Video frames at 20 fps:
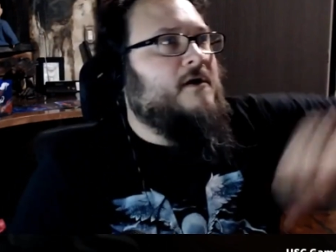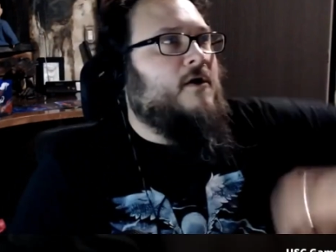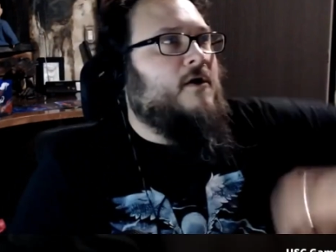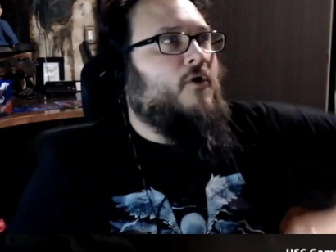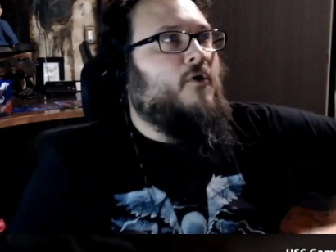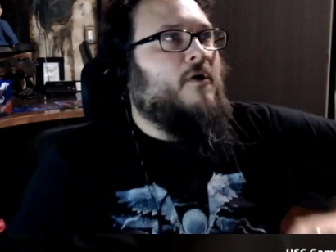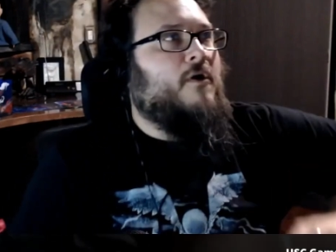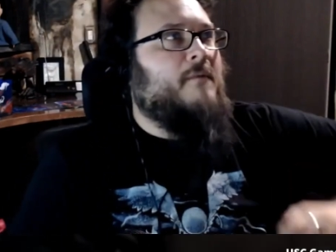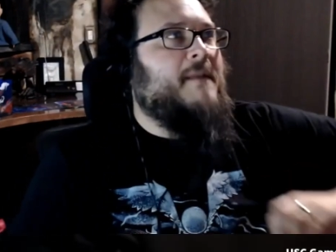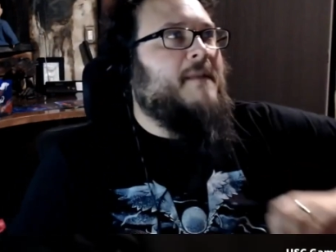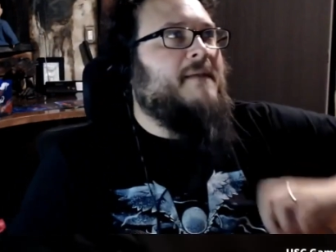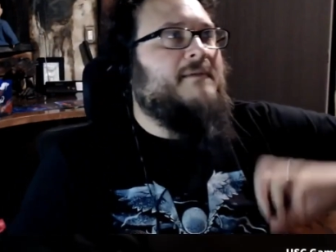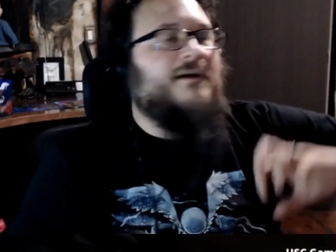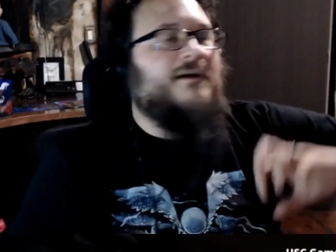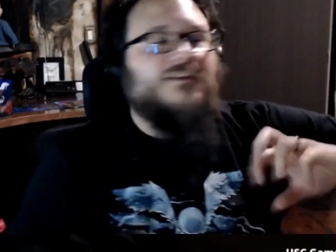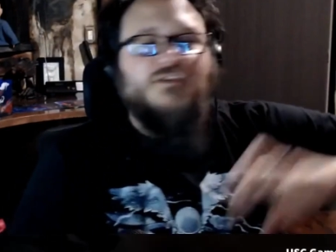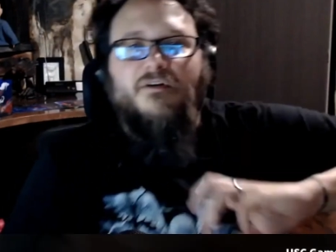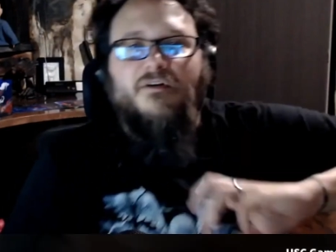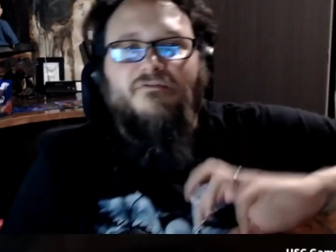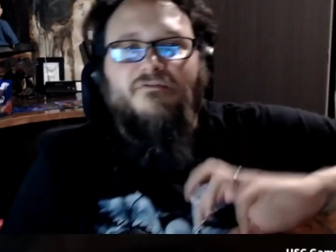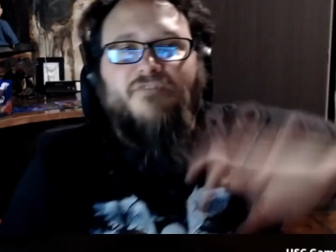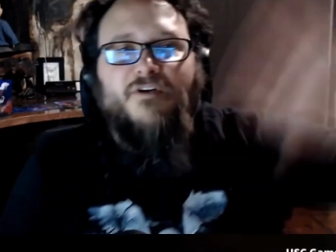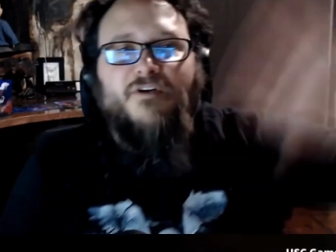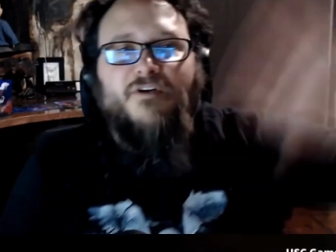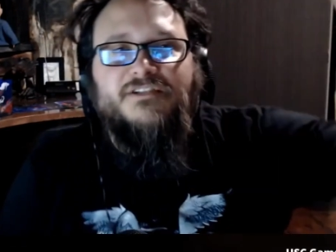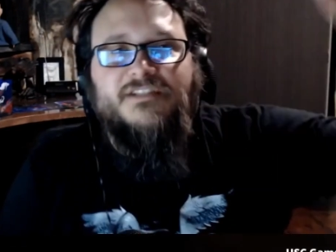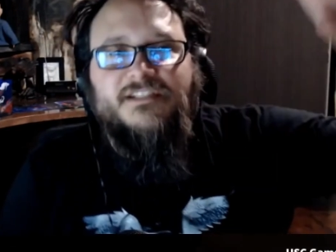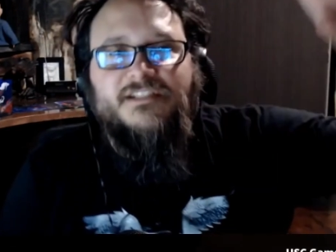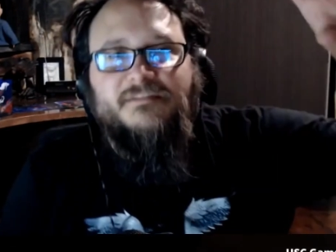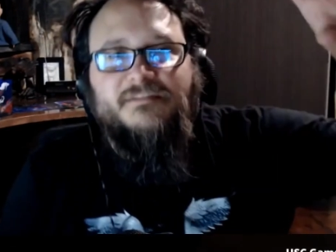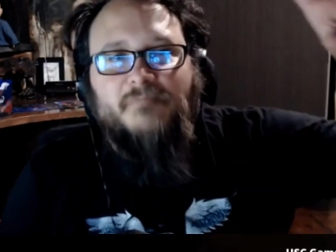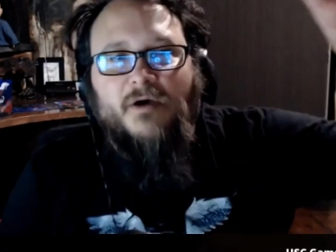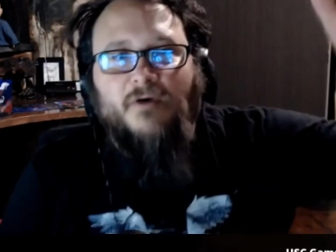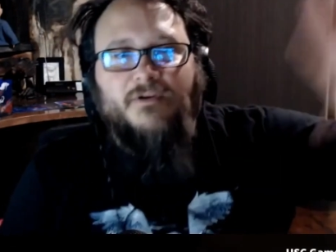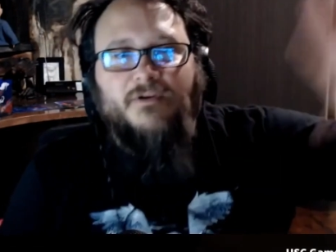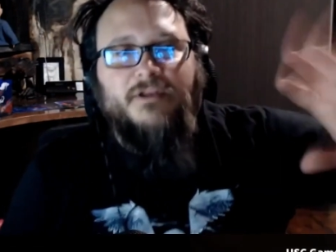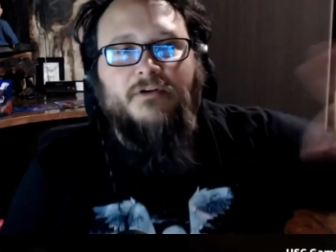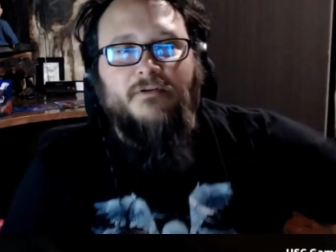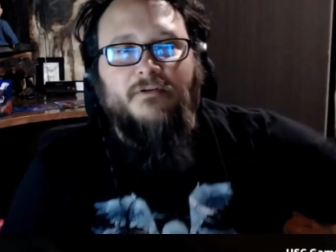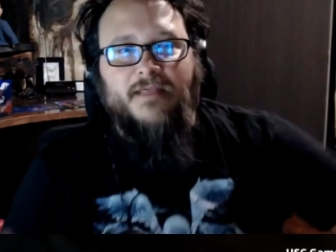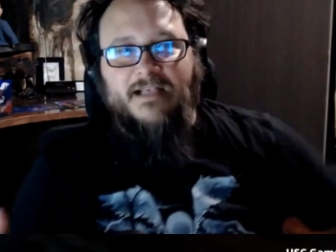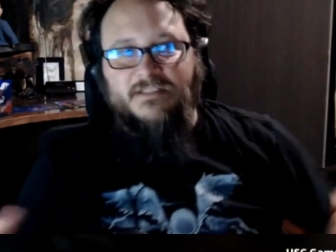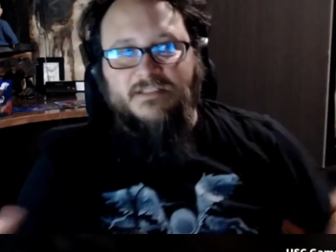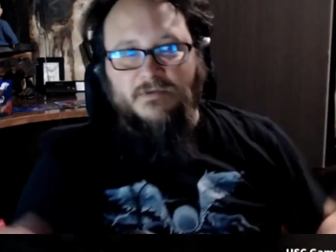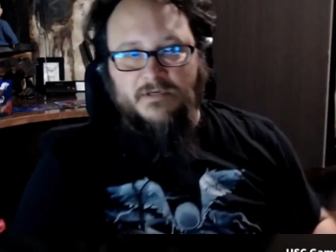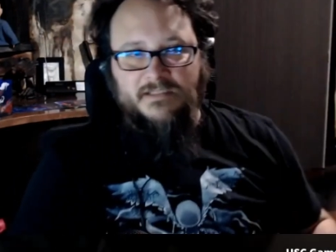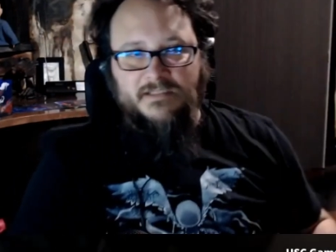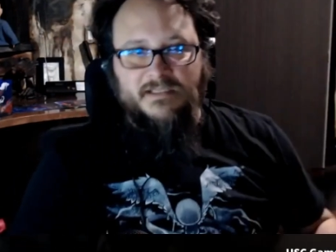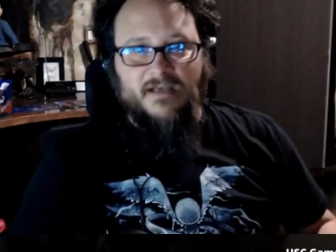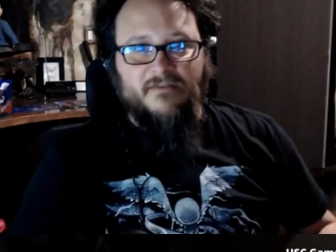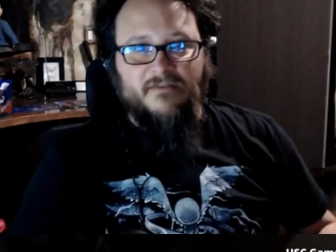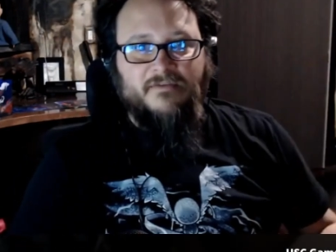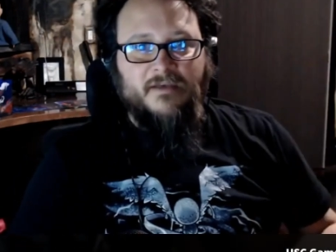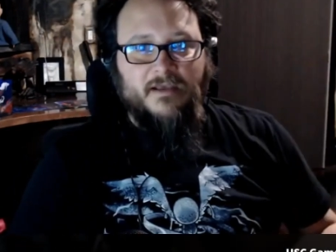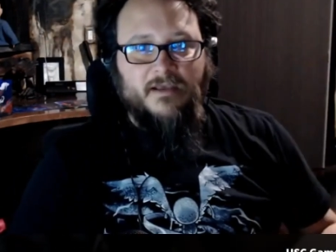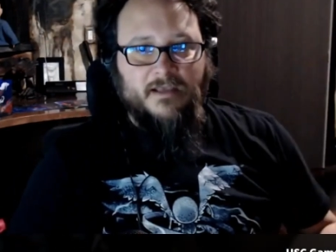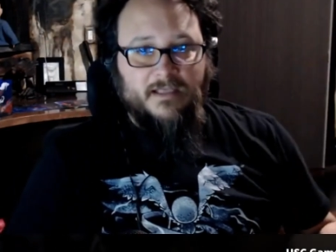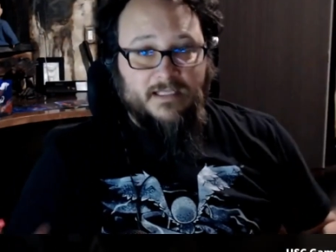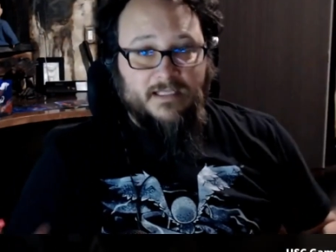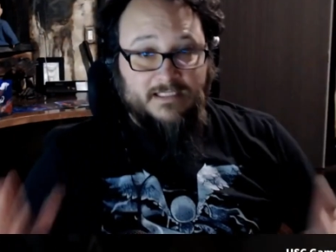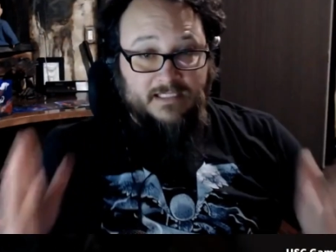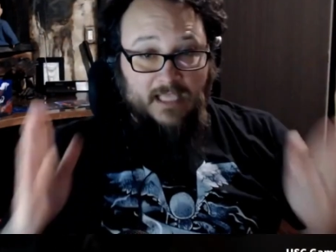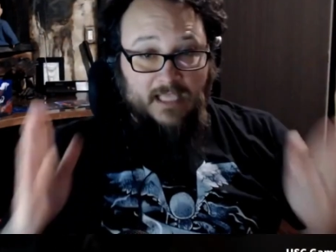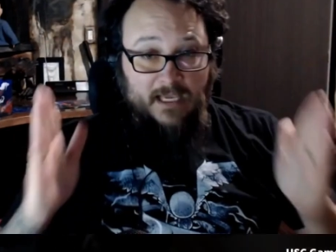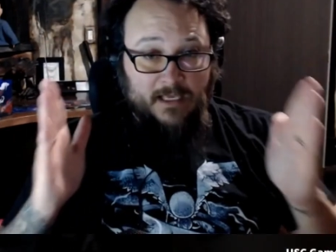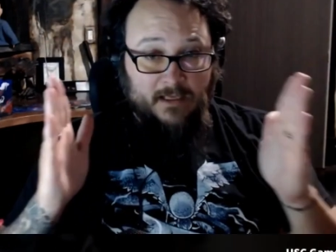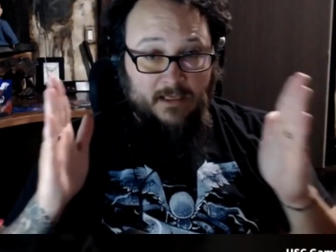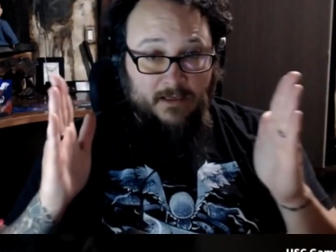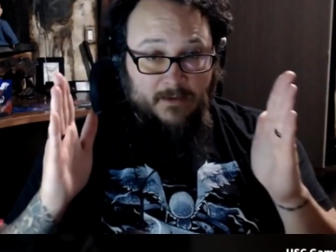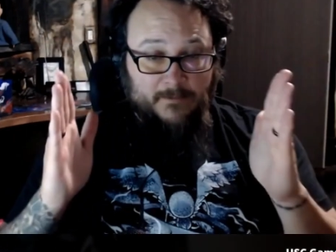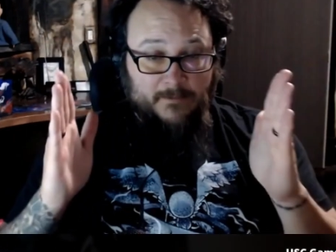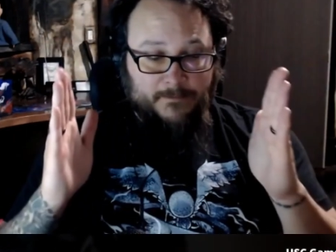or maybe I'll do a versus mode, that sort of stuff. It's like,